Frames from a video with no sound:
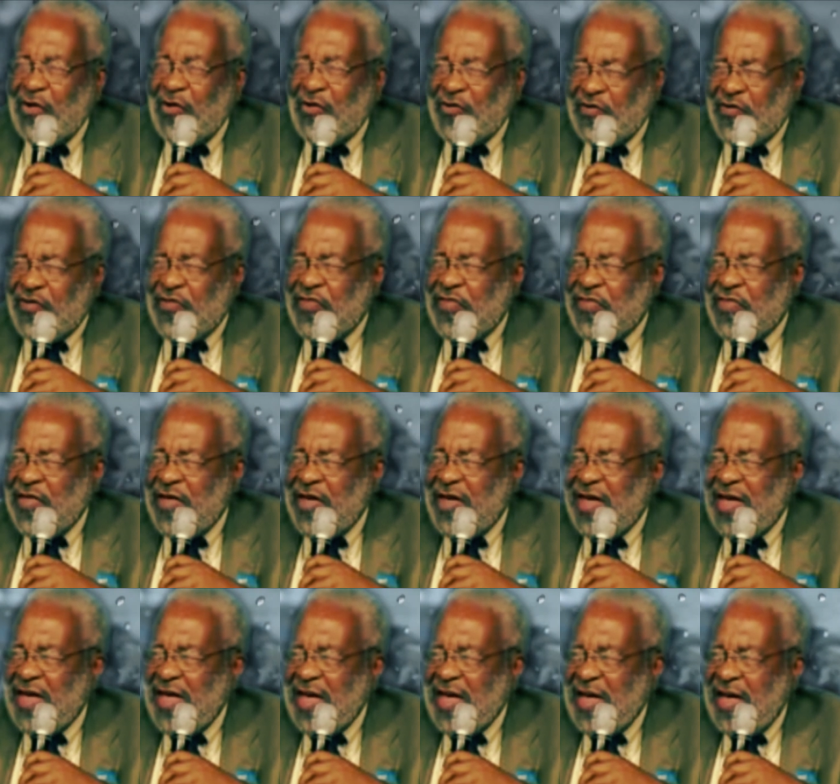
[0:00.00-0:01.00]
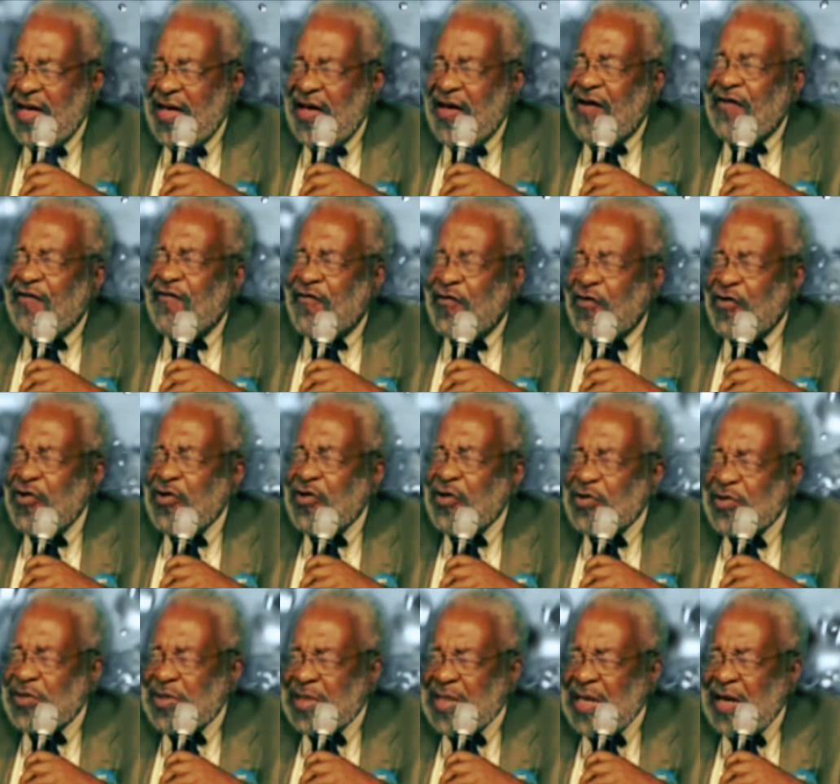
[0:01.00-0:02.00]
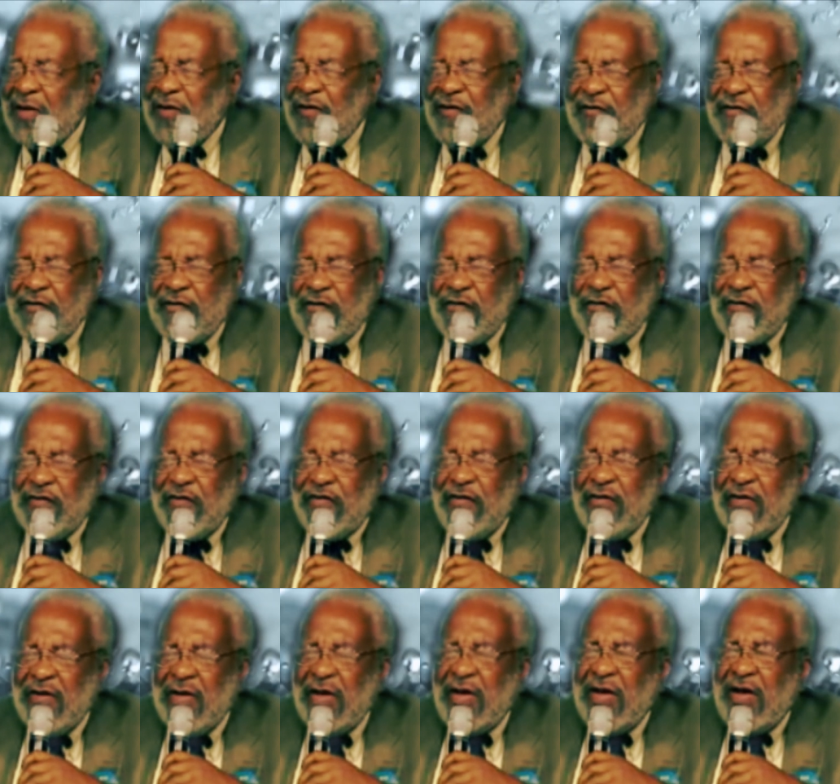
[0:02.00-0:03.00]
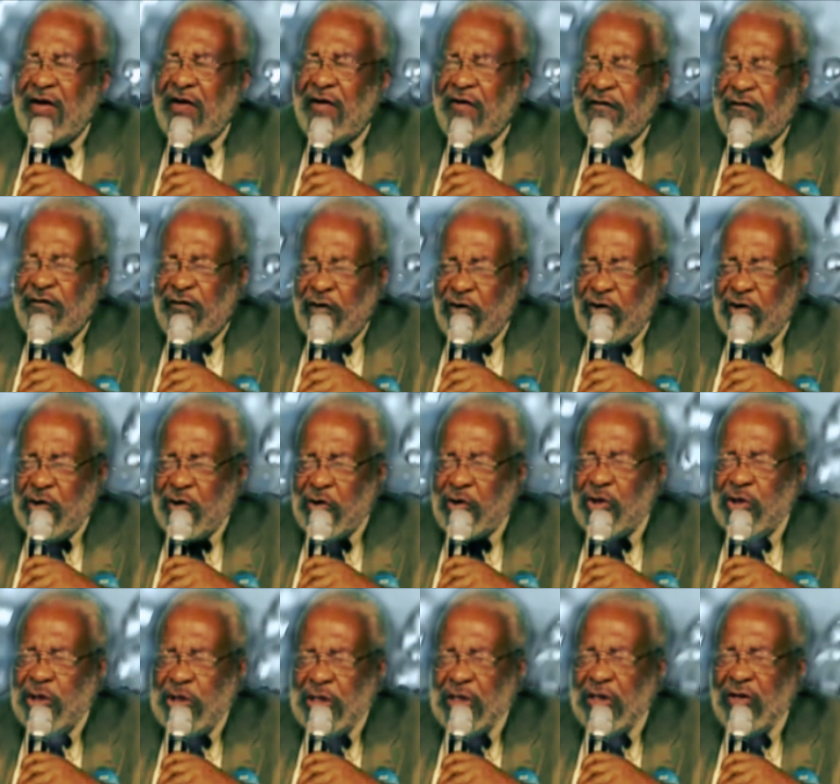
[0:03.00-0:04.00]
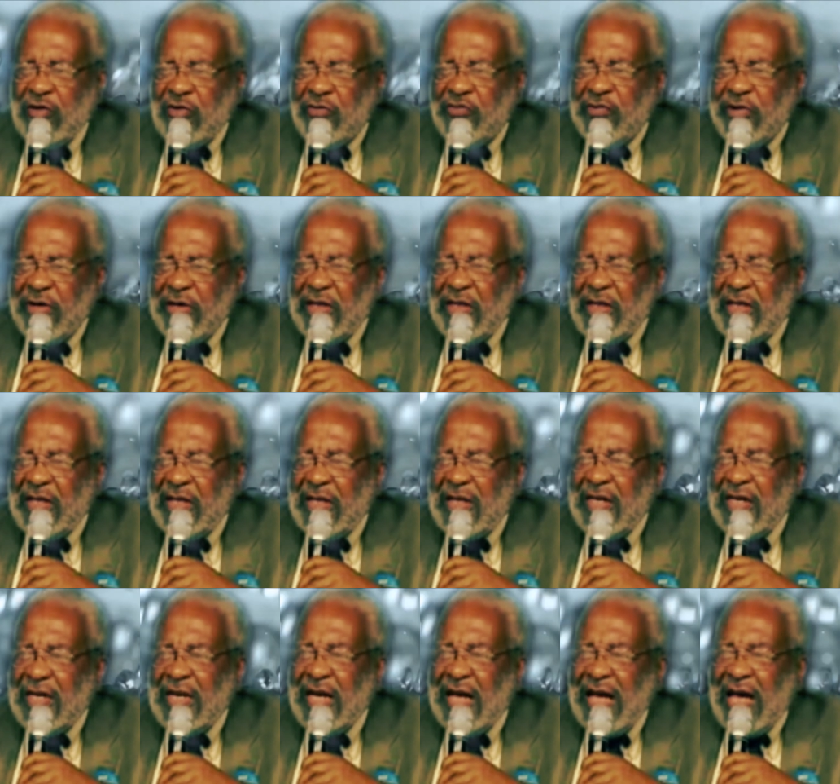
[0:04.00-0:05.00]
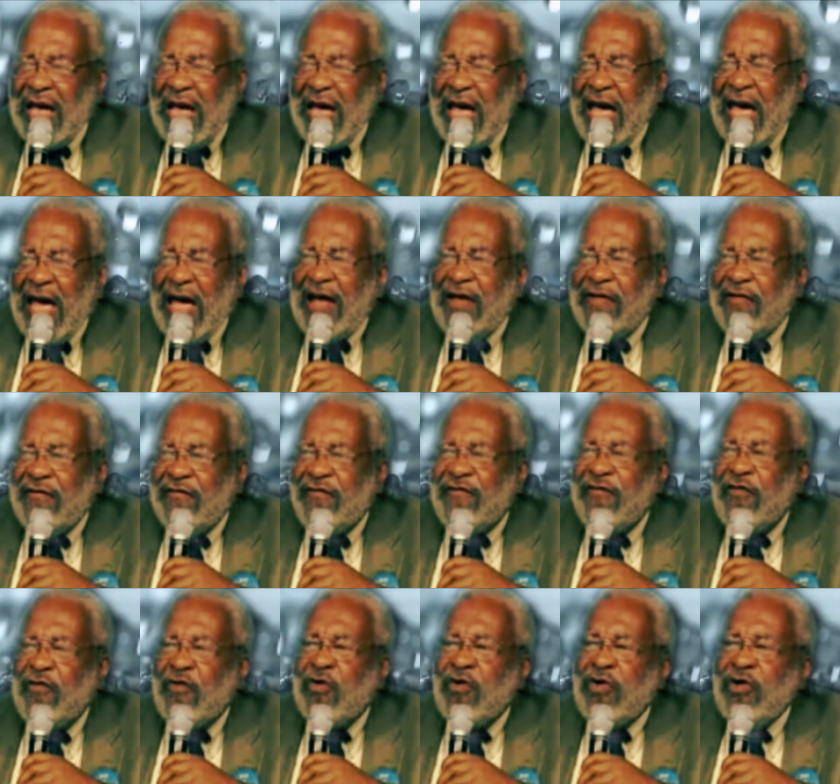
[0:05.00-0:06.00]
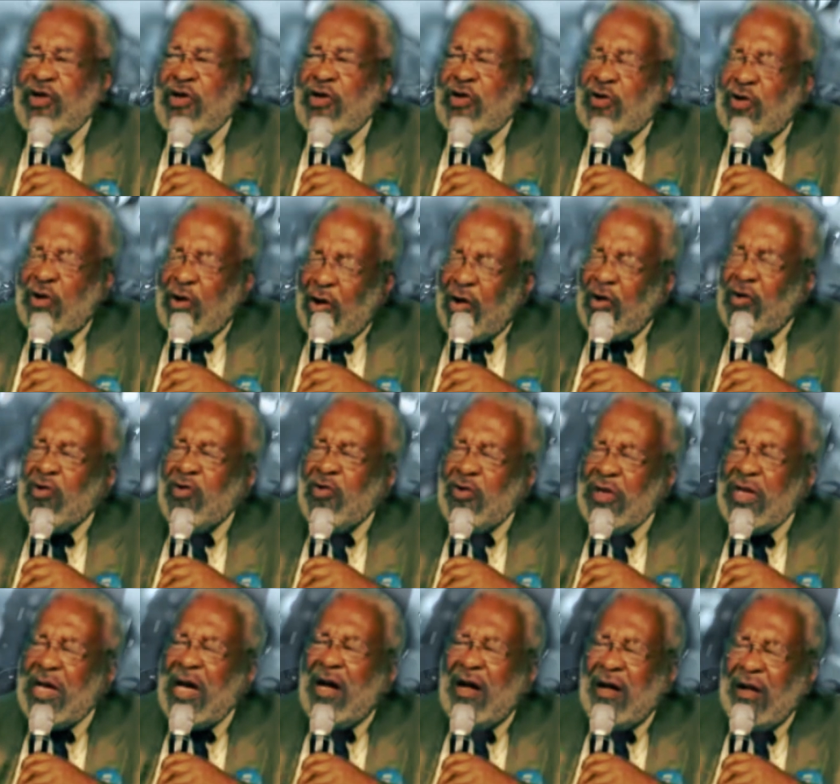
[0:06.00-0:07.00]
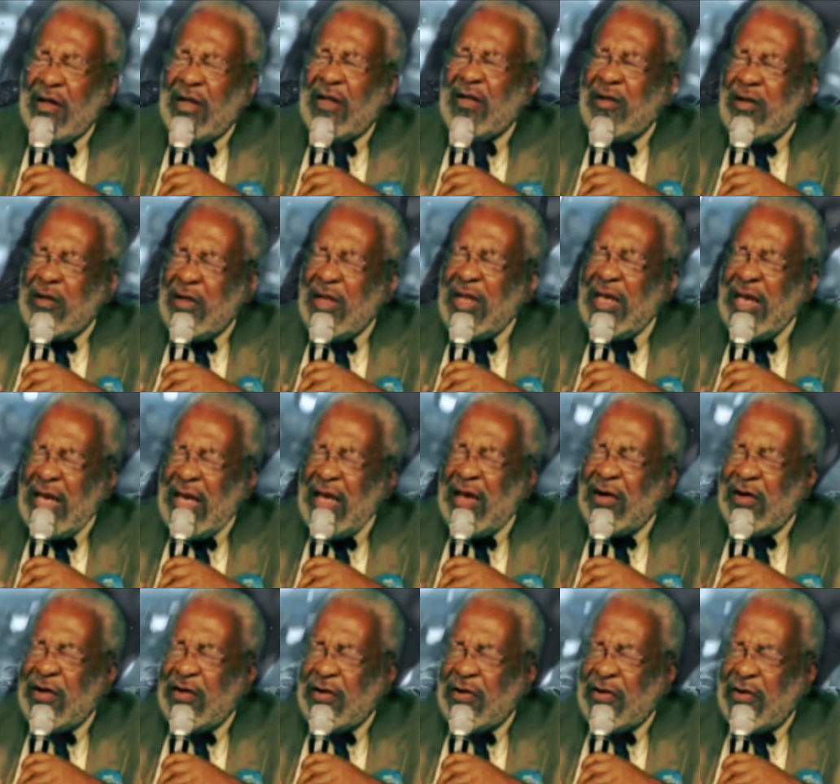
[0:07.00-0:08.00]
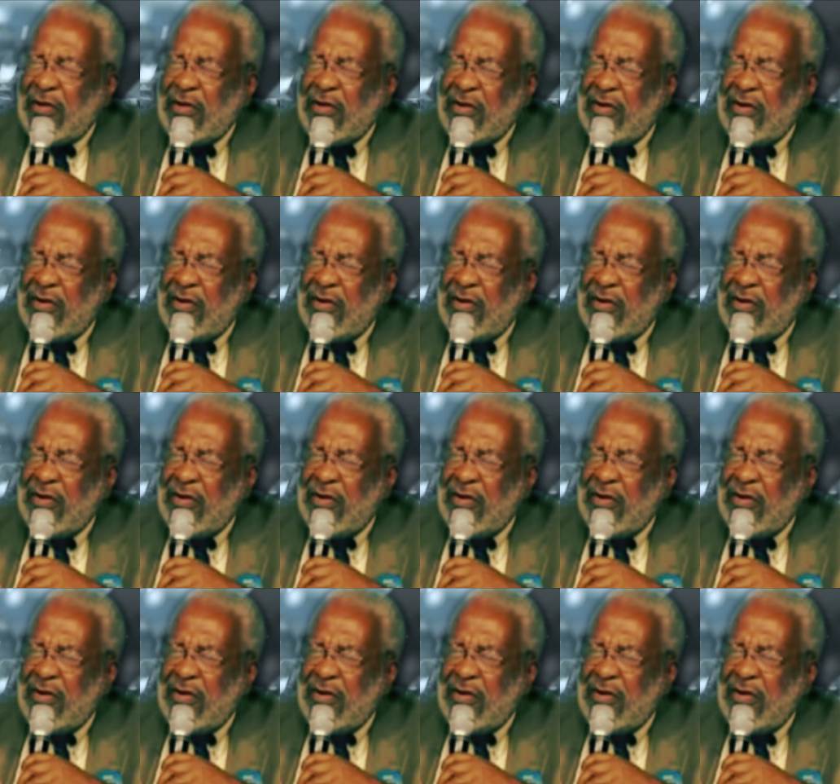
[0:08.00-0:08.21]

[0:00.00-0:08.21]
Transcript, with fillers: oath for yourself, for your children, and for your old uncle here.